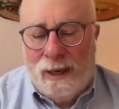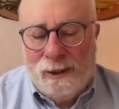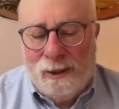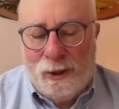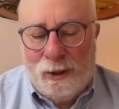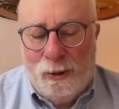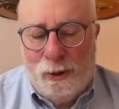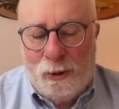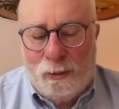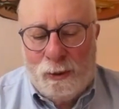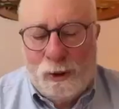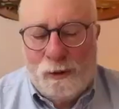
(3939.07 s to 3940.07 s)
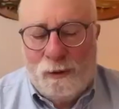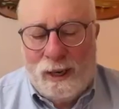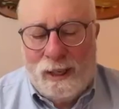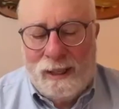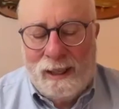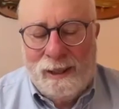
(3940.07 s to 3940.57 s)
Constitution was
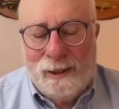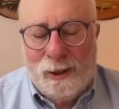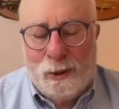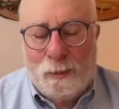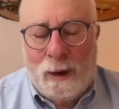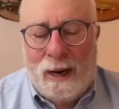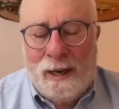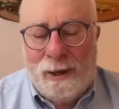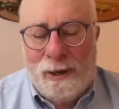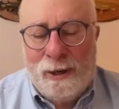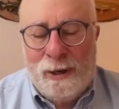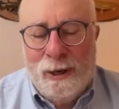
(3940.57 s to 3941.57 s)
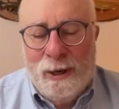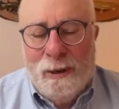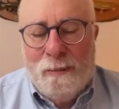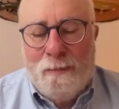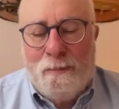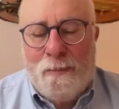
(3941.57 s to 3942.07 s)
divinely inspired,
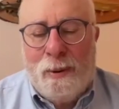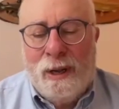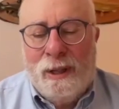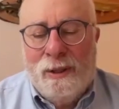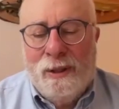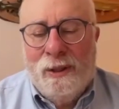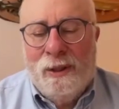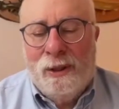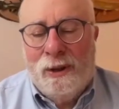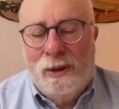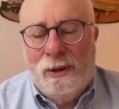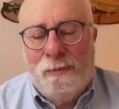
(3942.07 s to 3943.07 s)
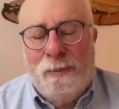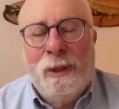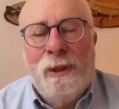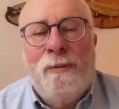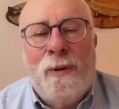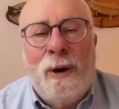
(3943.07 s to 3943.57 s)
but the
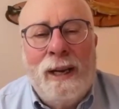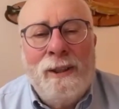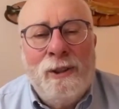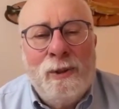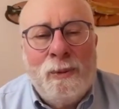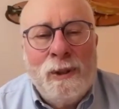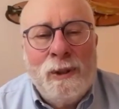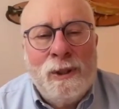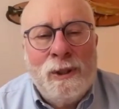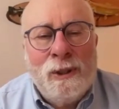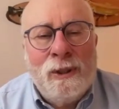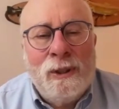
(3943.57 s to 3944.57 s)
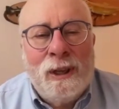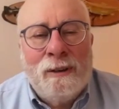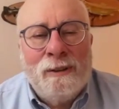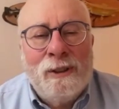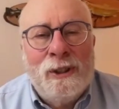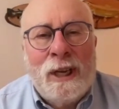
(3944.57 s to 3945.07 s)
Bill of Rights was
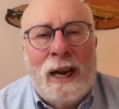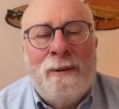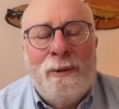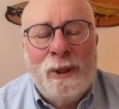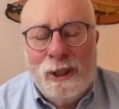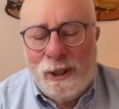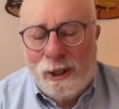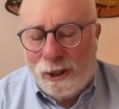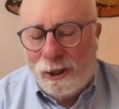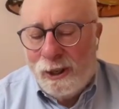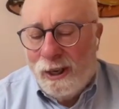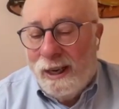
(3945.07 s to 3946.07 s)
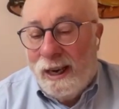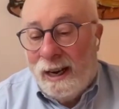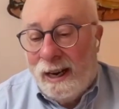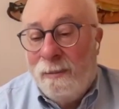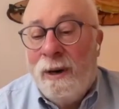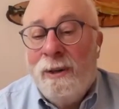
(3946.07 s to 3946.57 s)
sacrilegious.
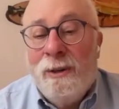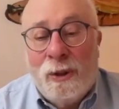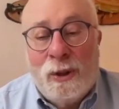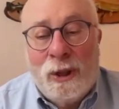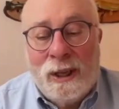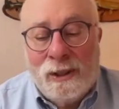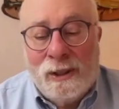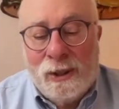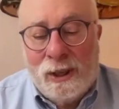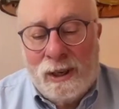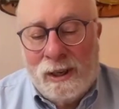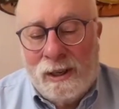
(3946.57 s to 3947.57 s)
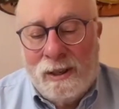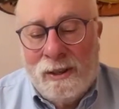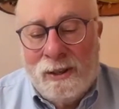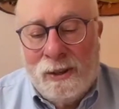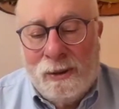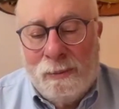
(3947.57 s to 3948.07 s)
And among the things that
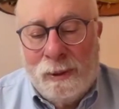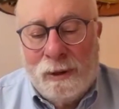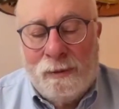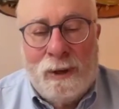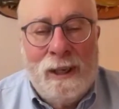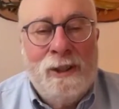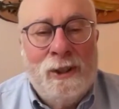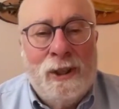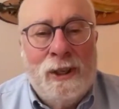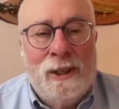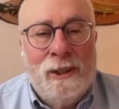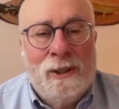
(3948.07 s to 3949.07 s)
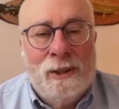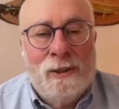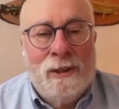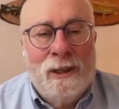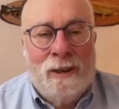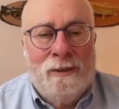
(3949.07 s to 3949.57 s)
the Bill of Rights did is
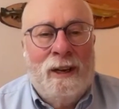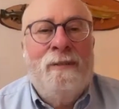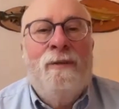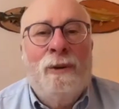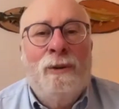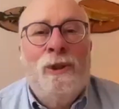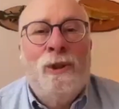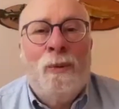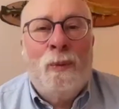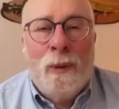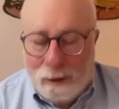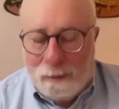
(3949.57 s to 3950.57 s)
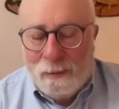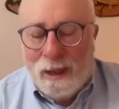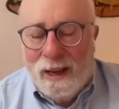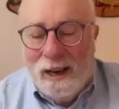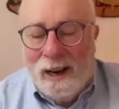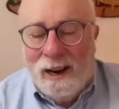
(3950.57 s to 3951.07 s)
it gave votes to women.
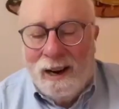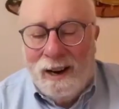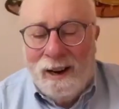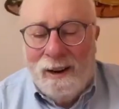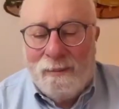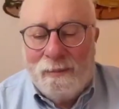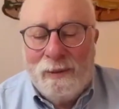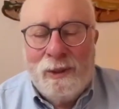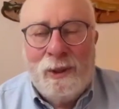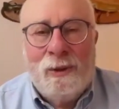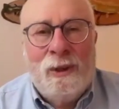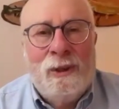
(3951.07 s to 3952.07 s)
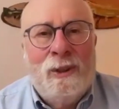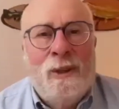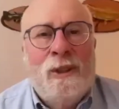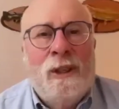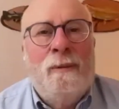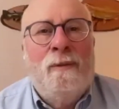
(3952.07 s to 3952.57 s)
So
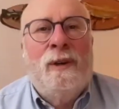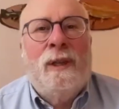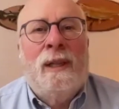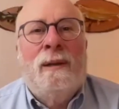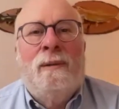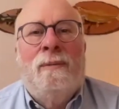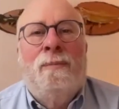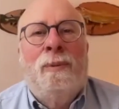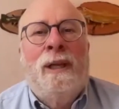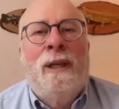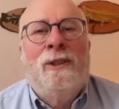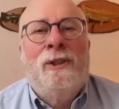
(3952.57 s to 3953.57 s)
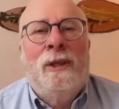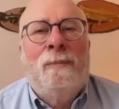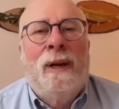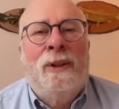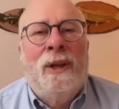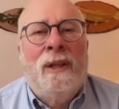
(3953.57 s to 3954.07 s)
there's some of it that plays in
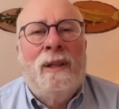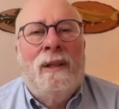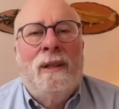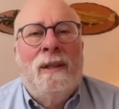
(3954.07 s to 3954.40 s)
it, but I think